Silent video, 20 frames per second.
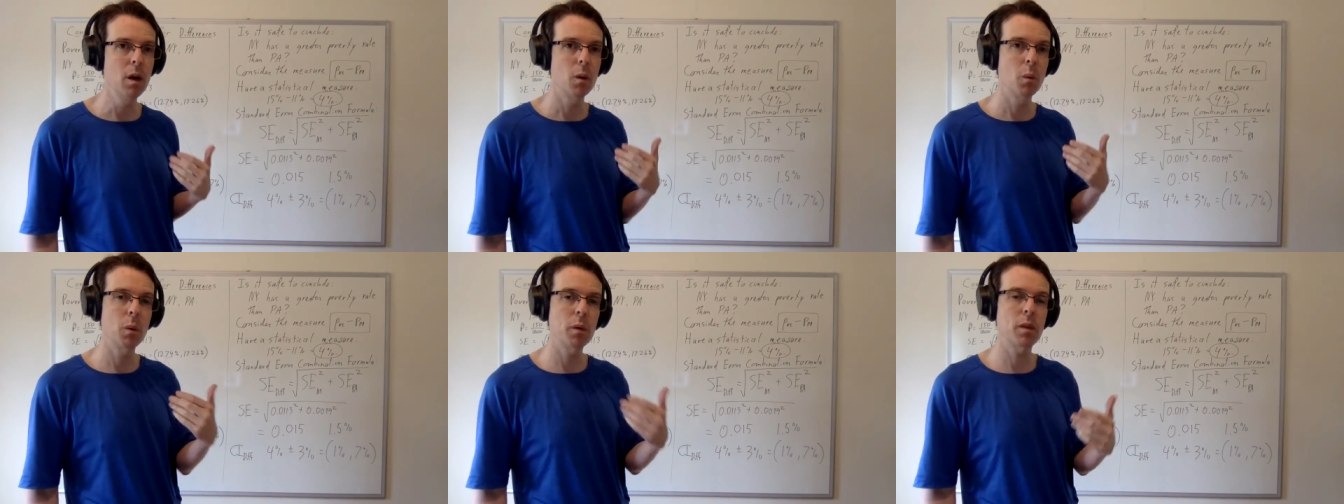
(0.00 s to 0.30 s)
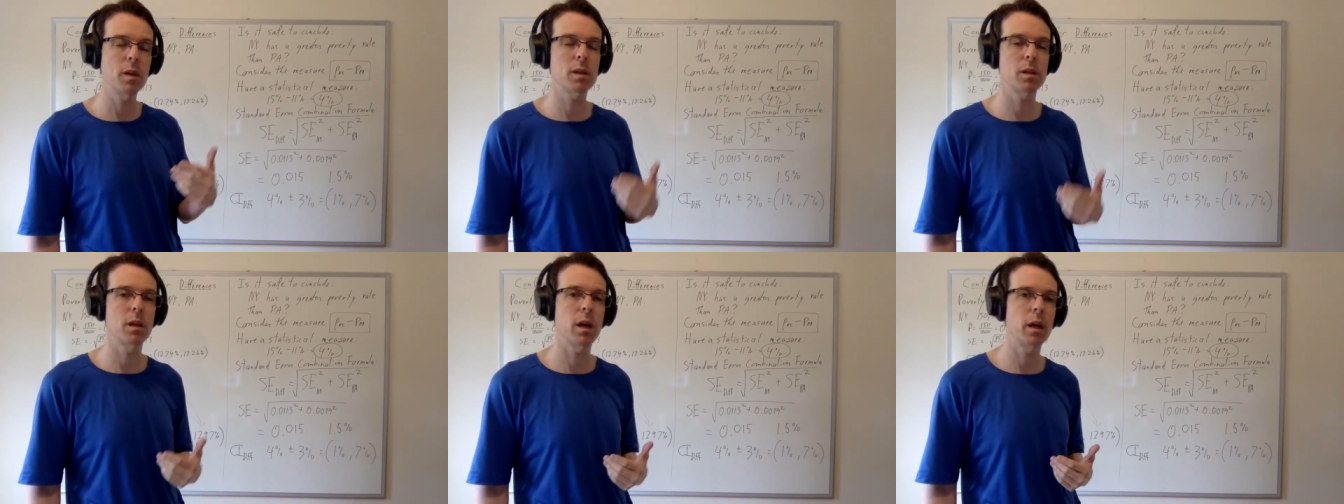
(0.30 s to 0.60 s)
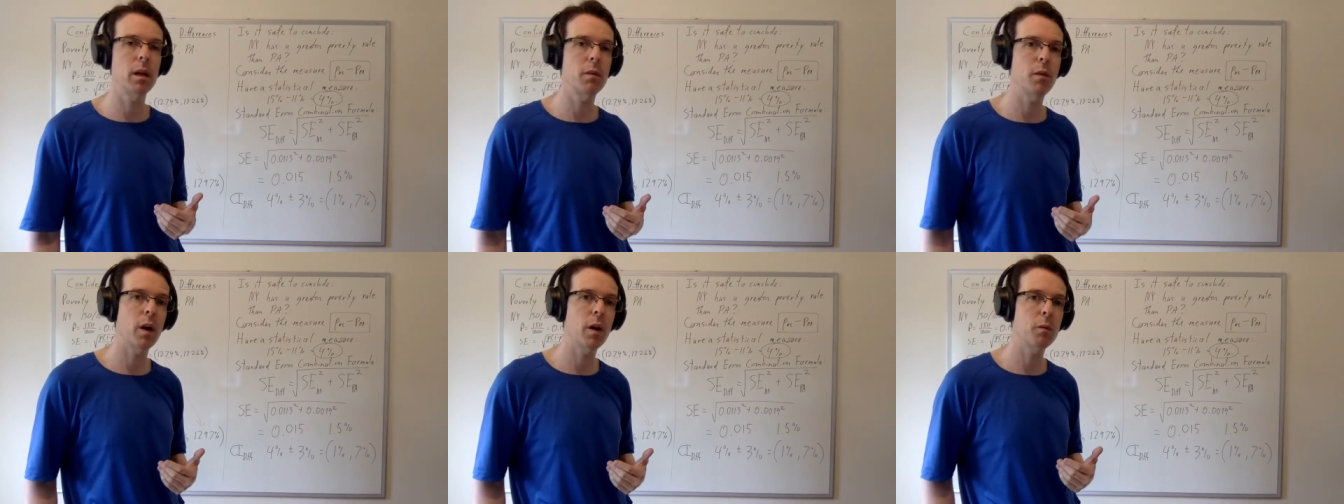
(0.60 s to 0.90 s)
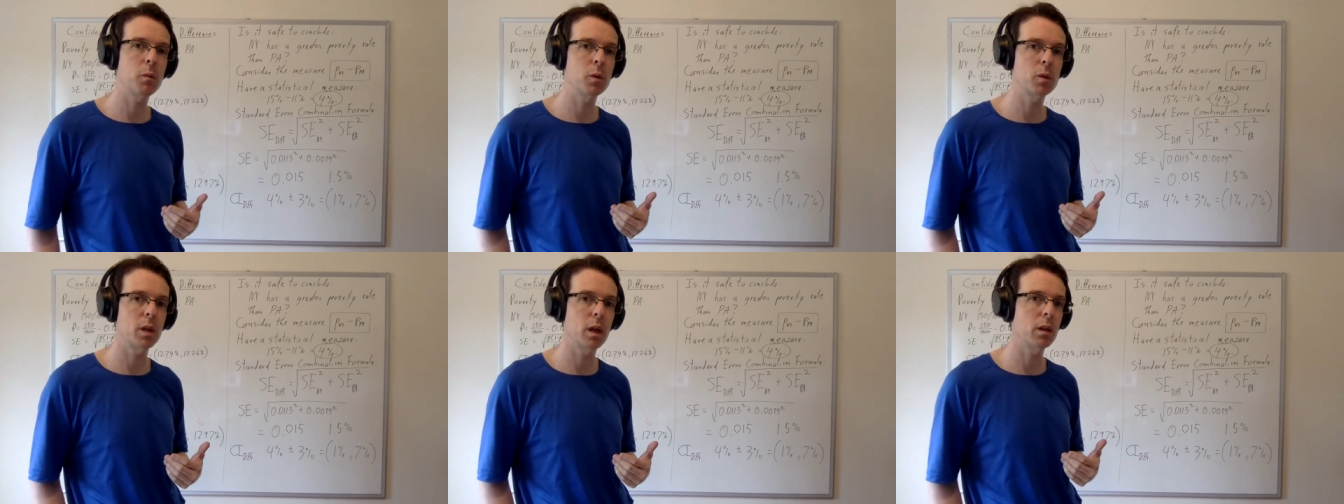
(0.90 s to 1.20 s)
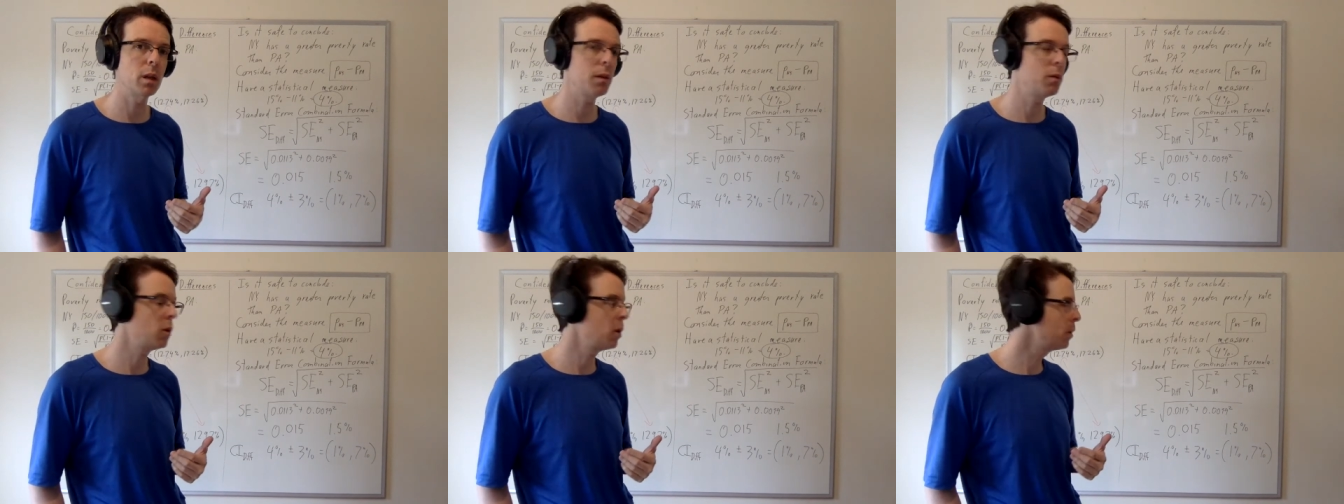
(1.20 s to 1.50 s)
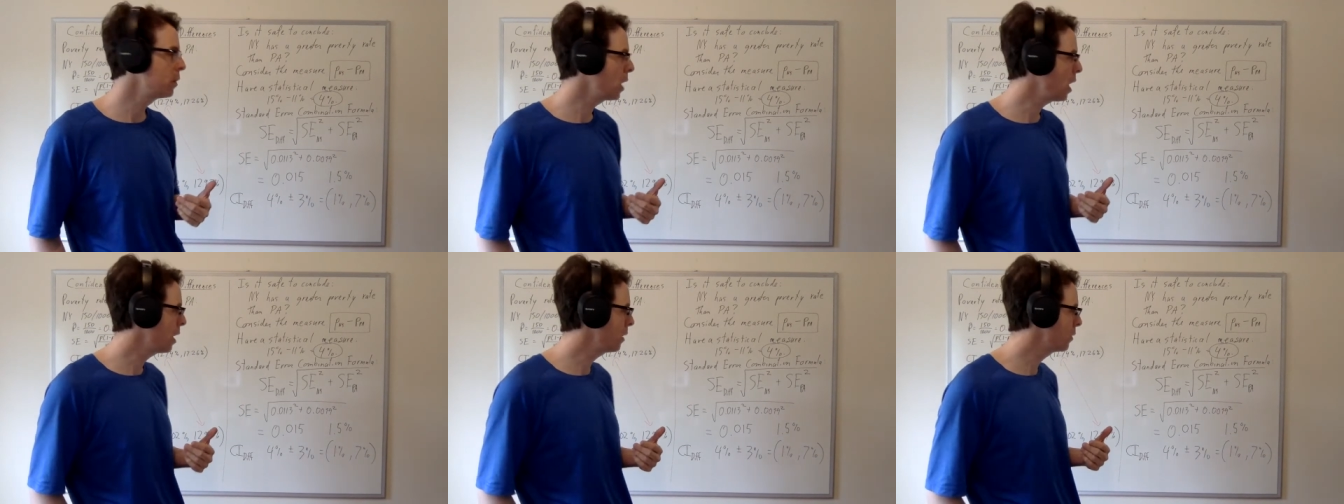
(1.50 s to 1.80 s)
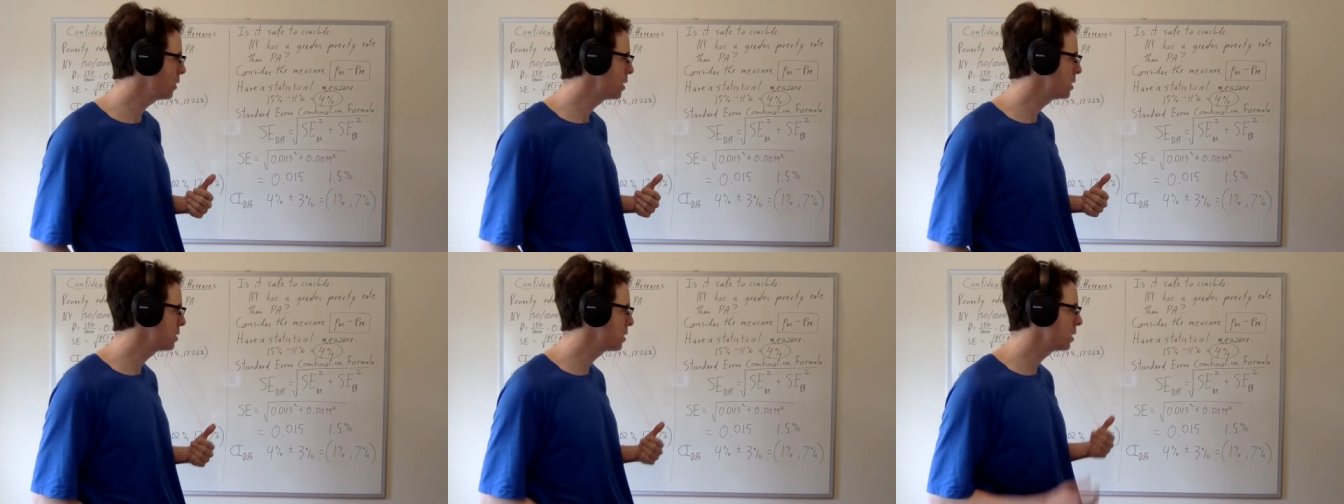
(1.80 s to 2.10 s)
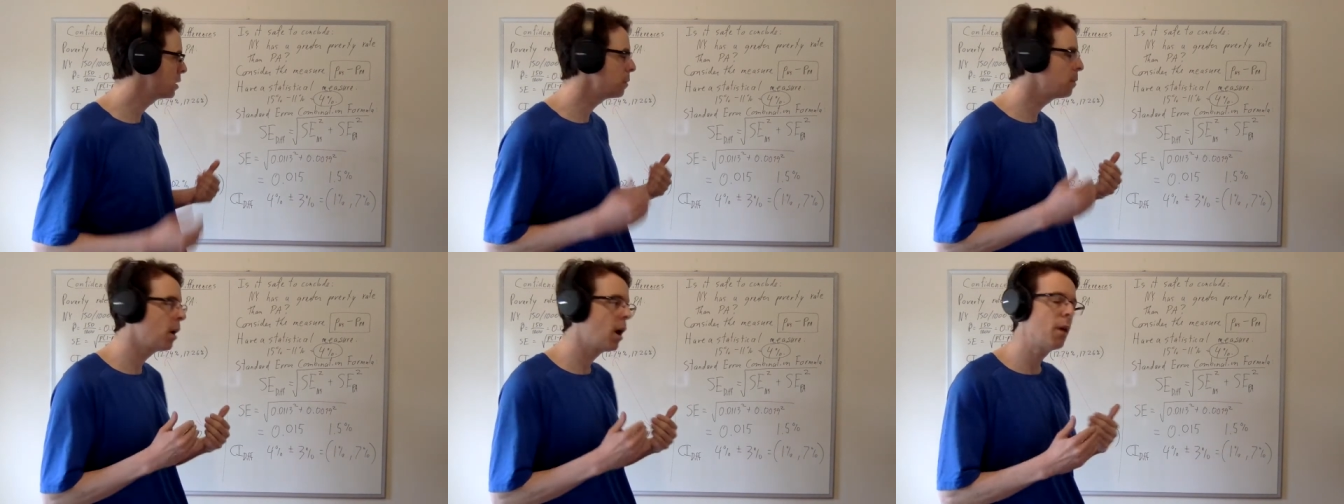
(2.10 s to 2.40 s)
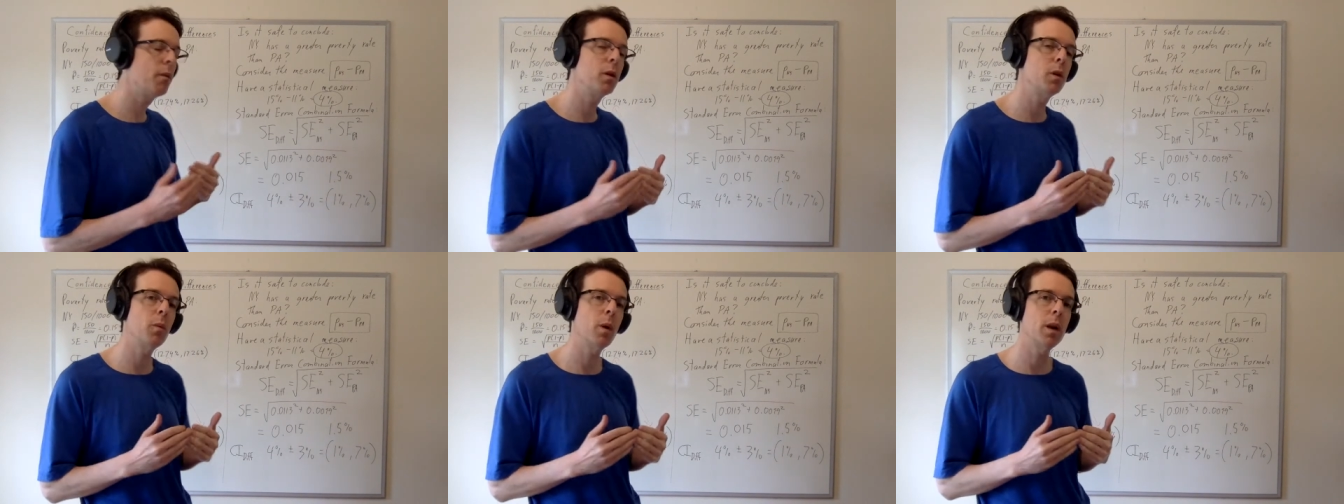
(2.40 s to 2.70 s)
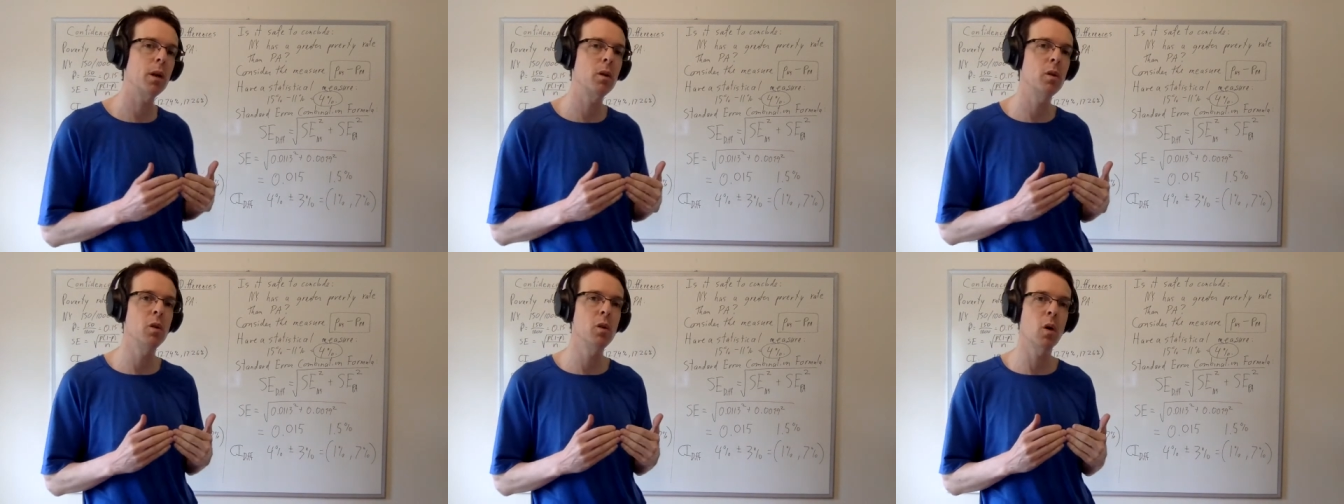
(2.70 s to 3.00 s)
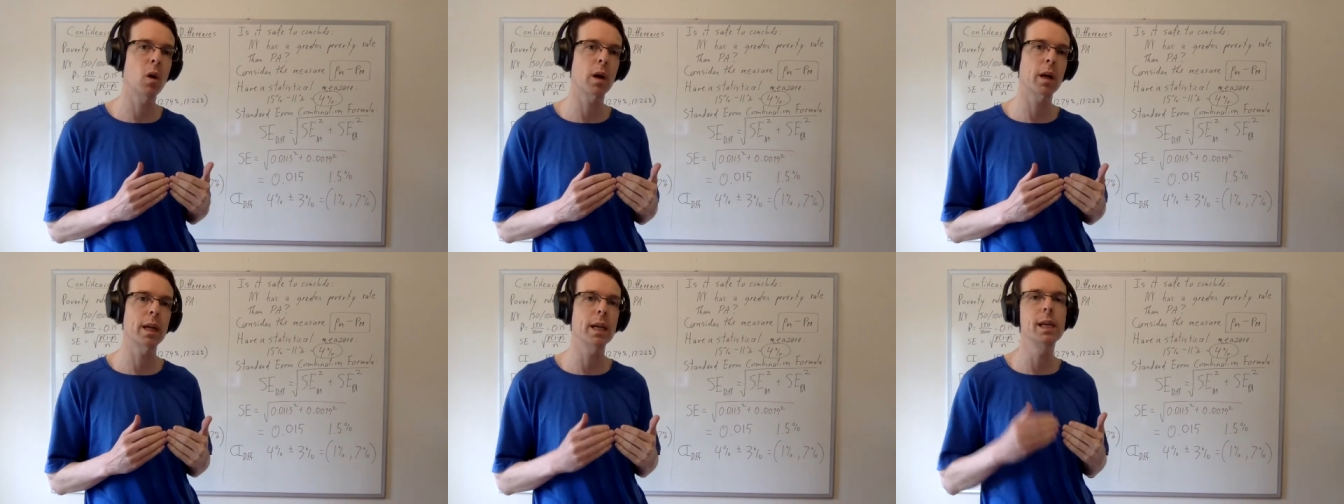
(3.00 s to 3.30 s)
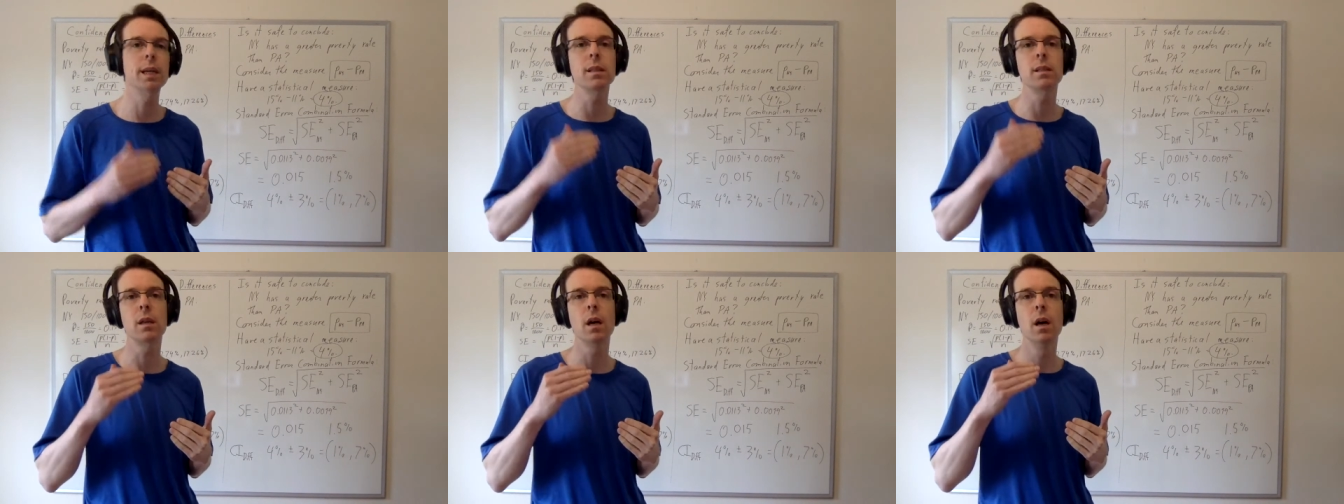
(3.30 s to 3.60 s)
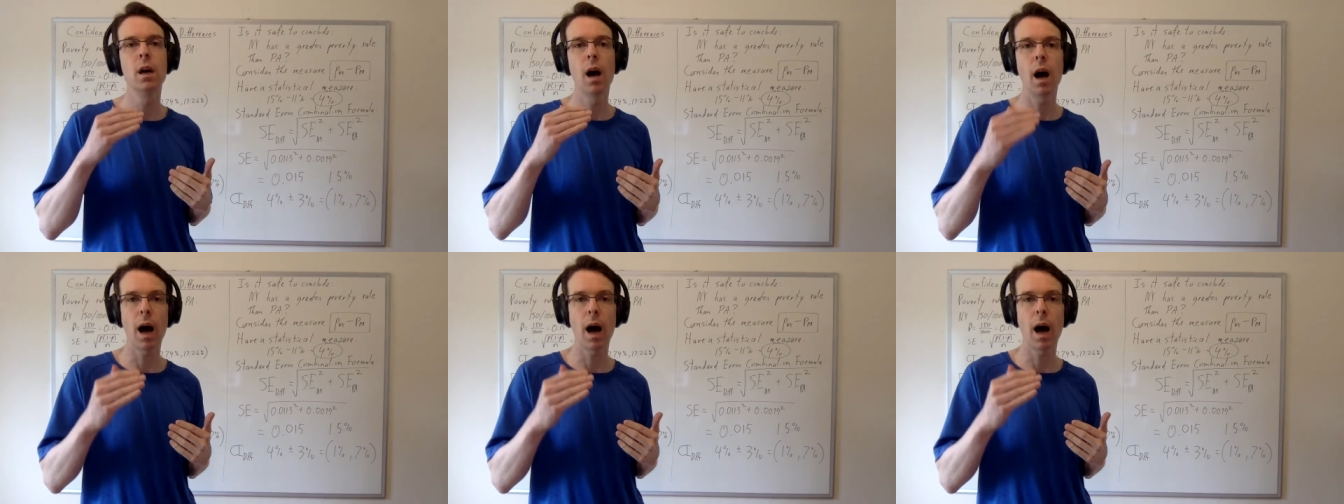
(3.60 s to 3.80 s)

with this 95% level of confidence that the poverty rate in New York is